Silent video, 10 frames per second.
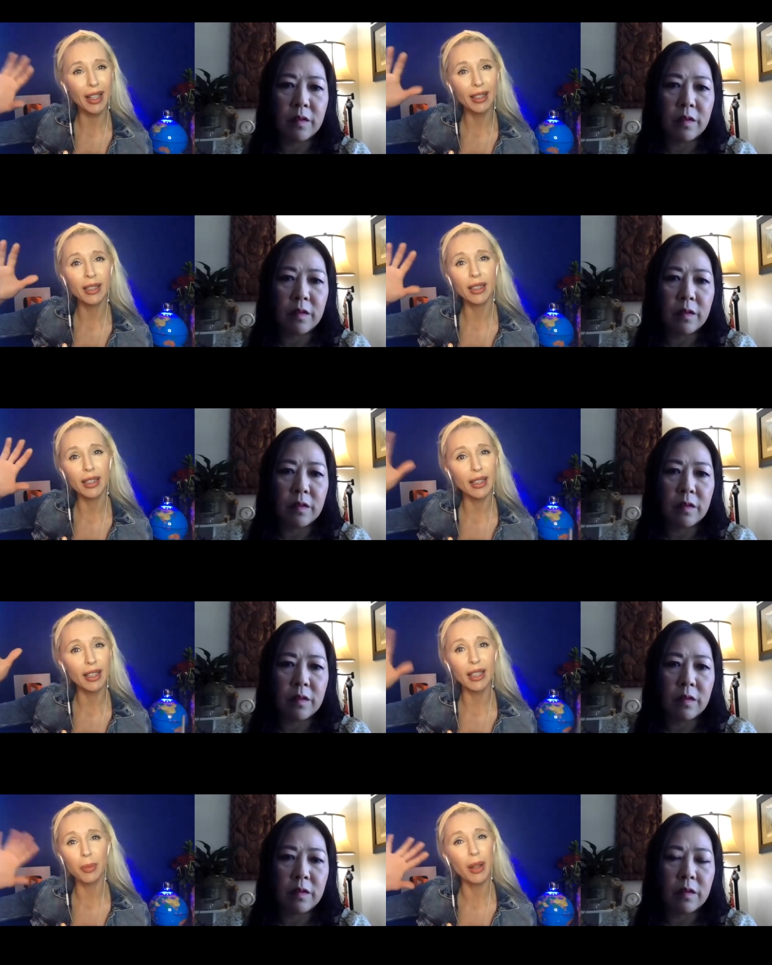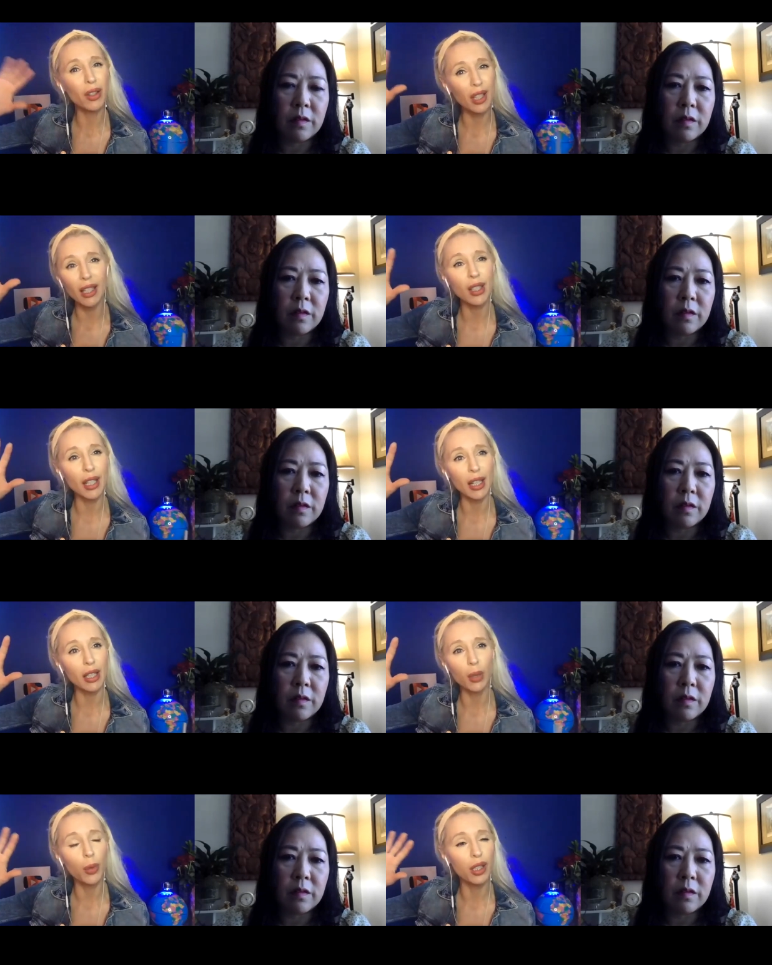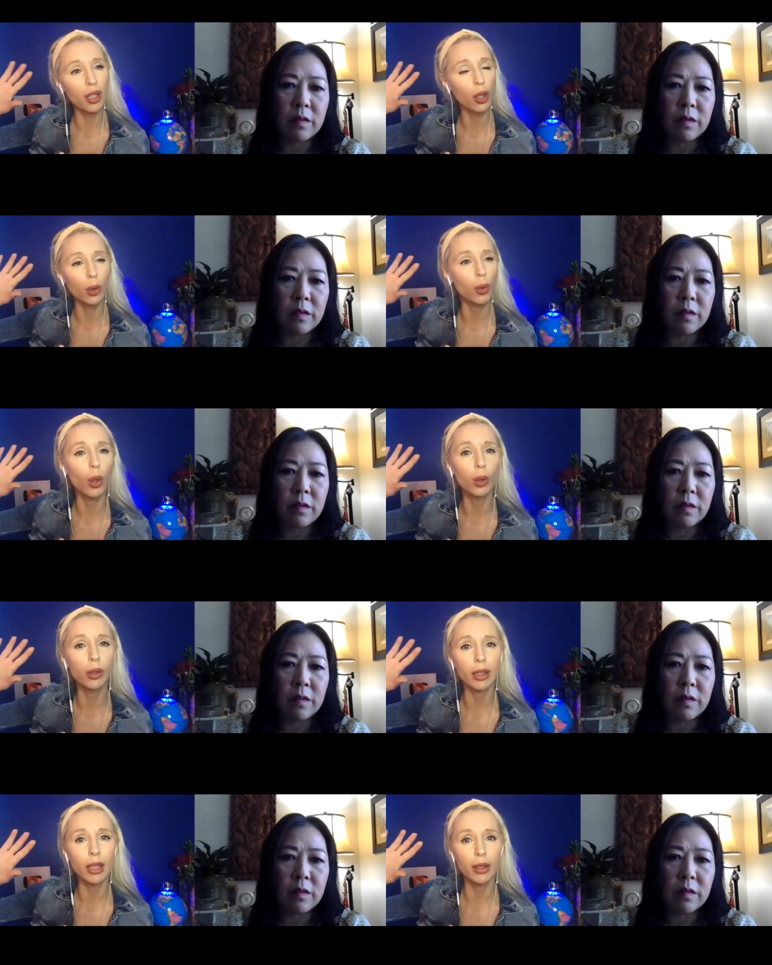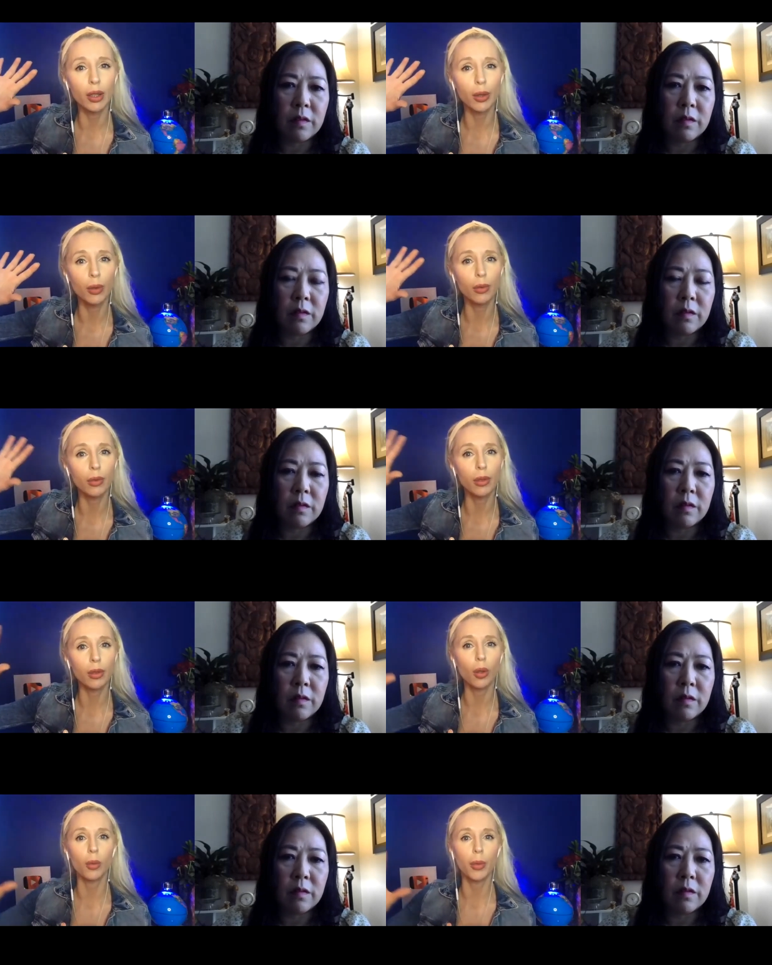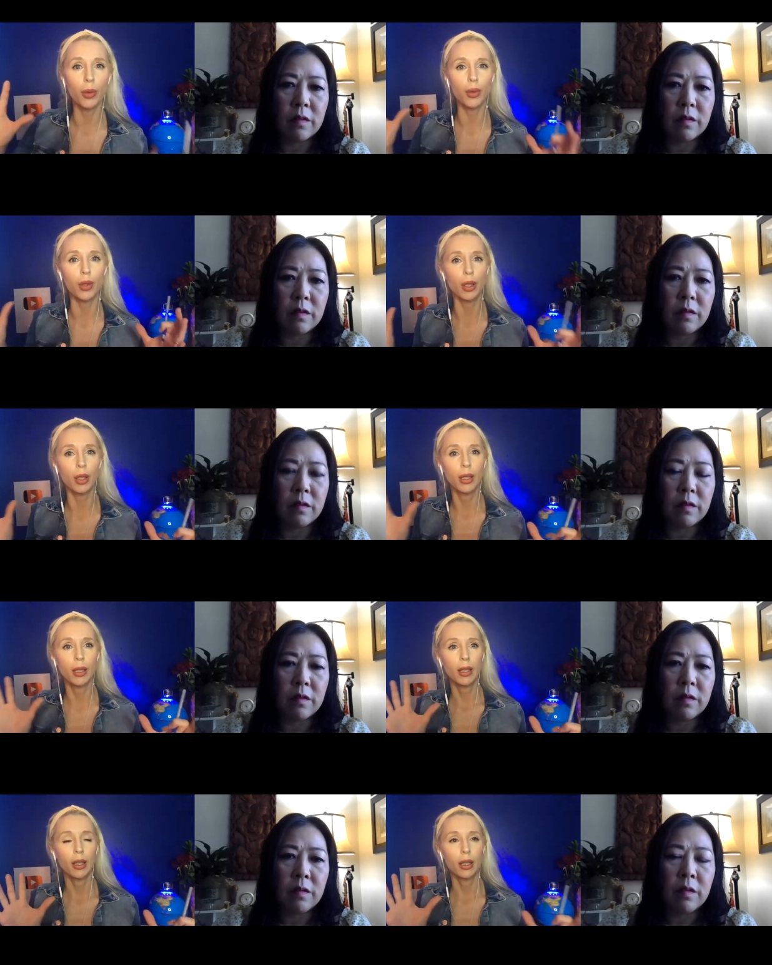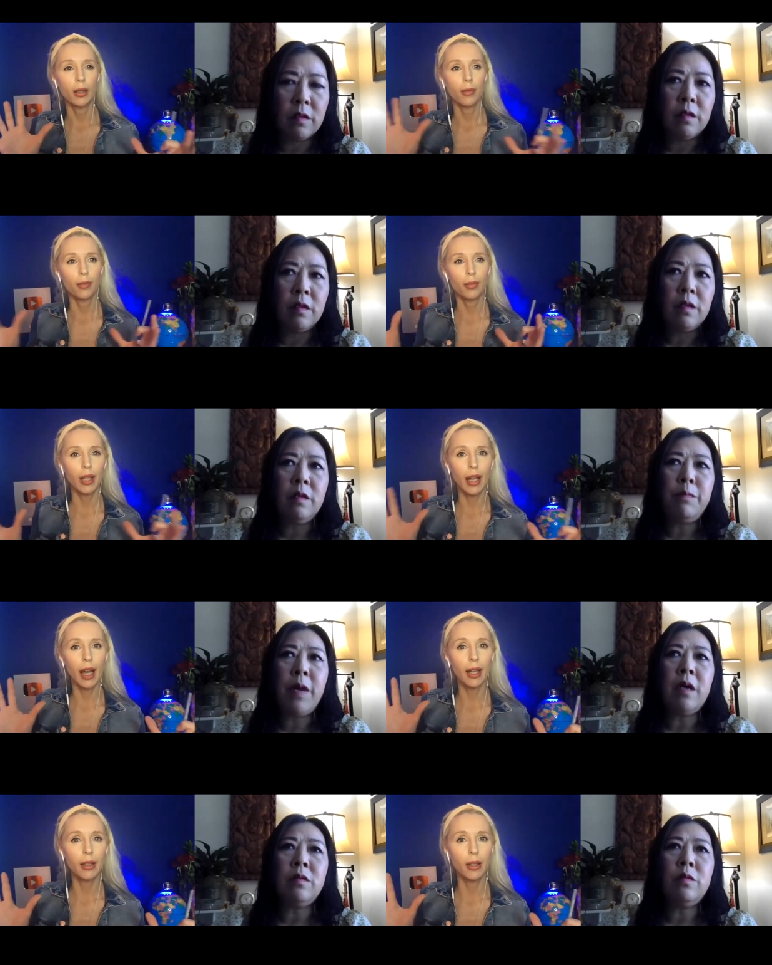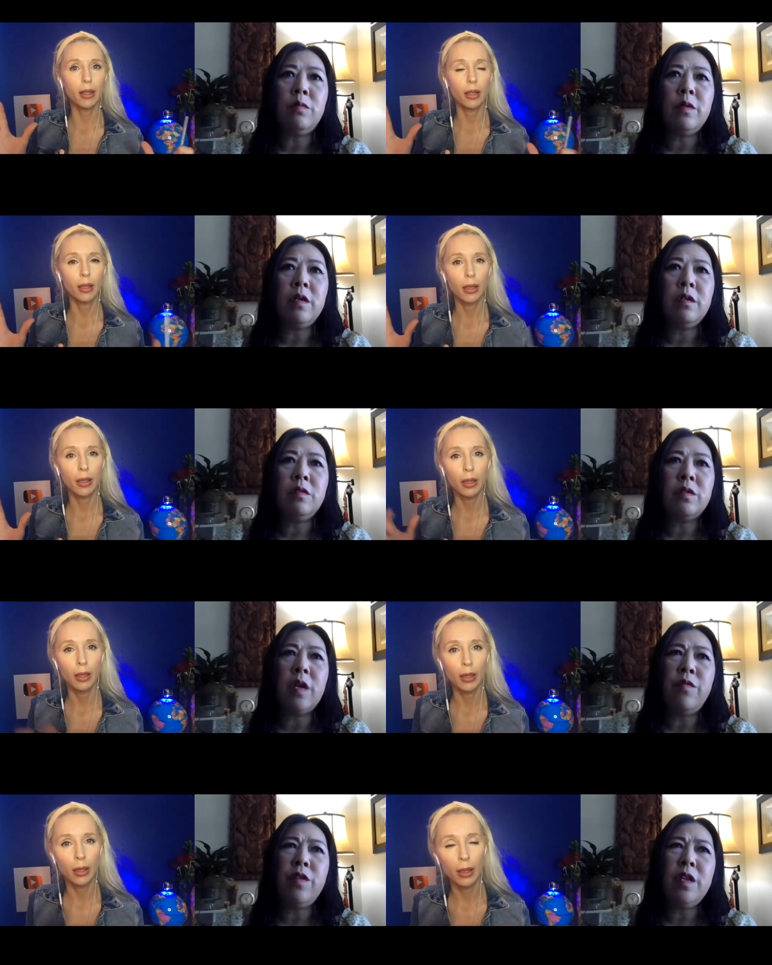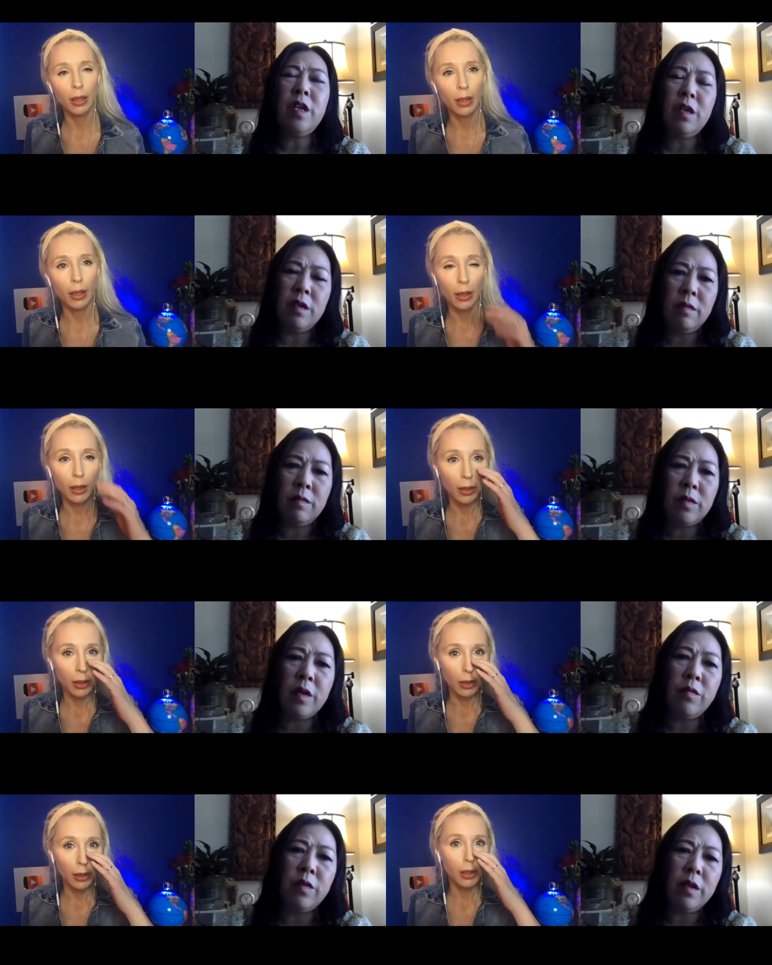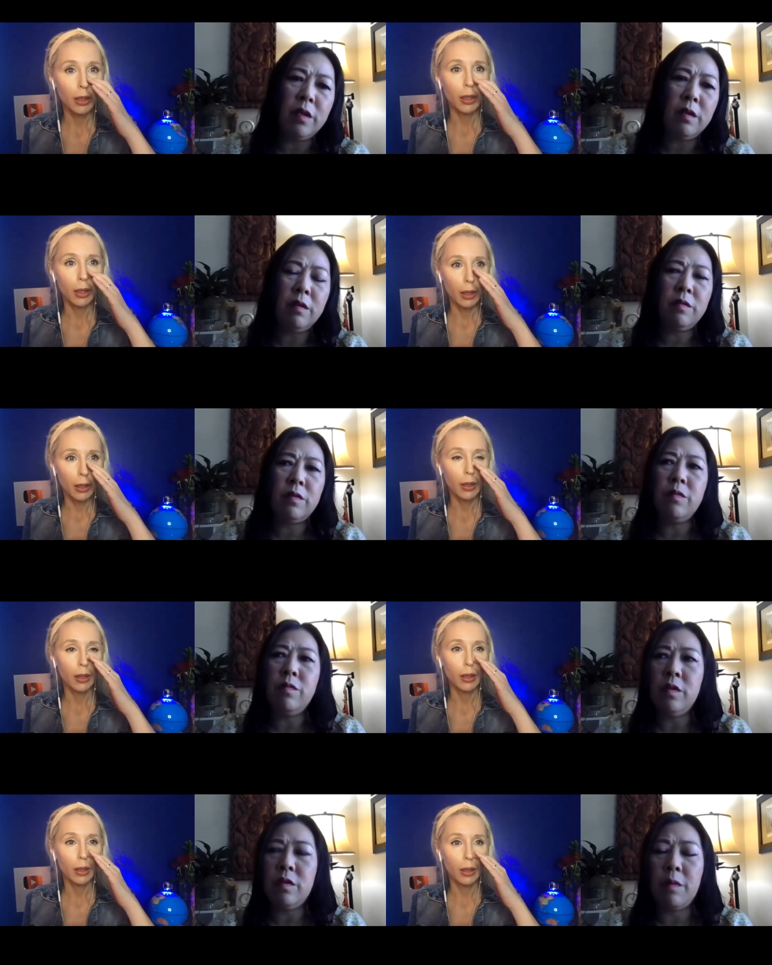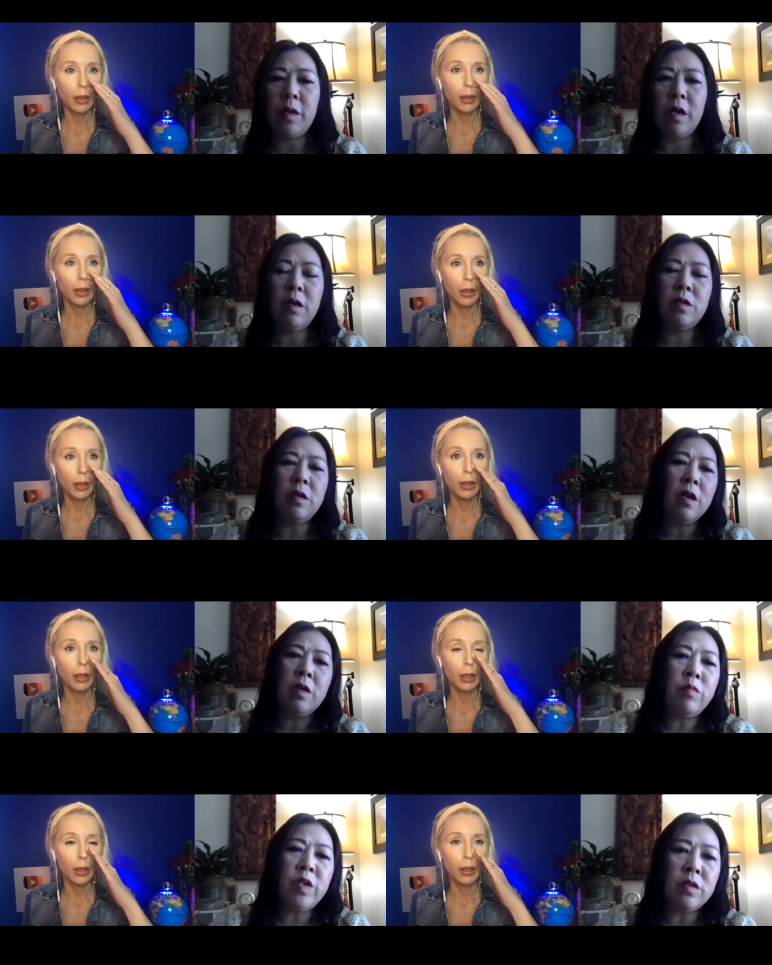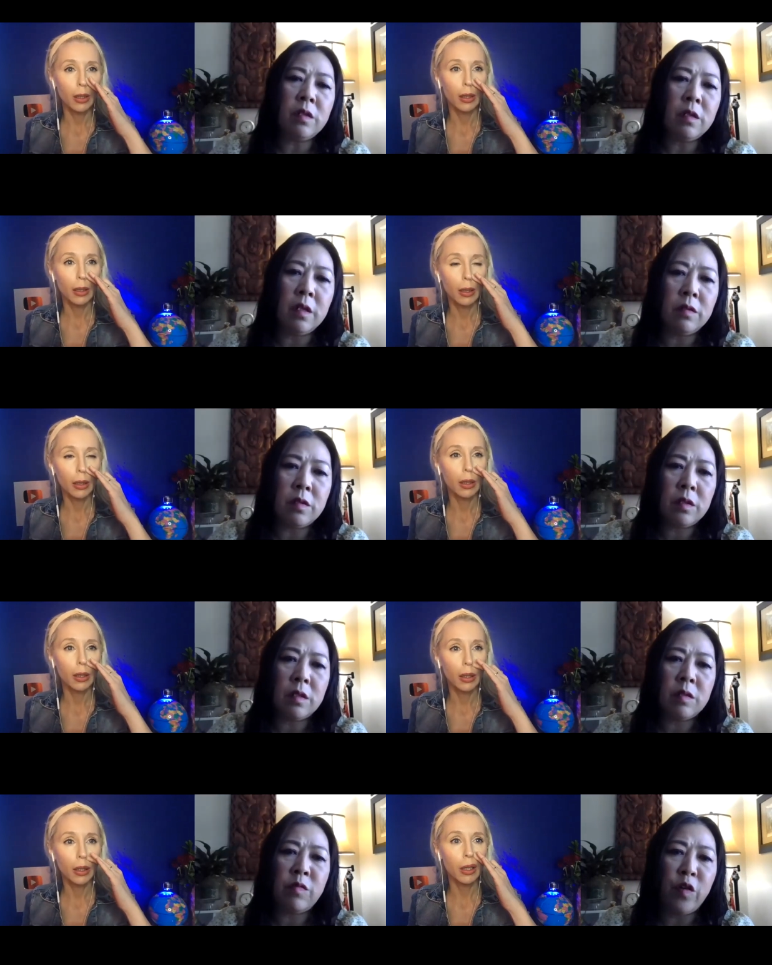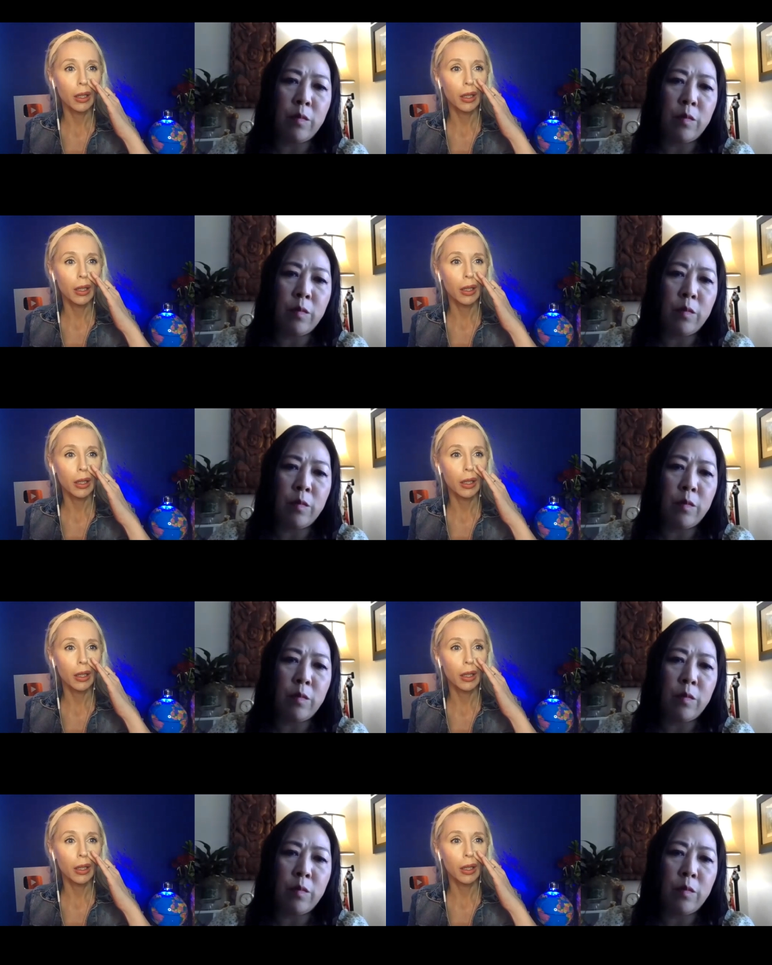Speaker 1: he's about 60s. He wasn't too old to almost.
Speaker 2: He passed away 70 something. He recently, just this few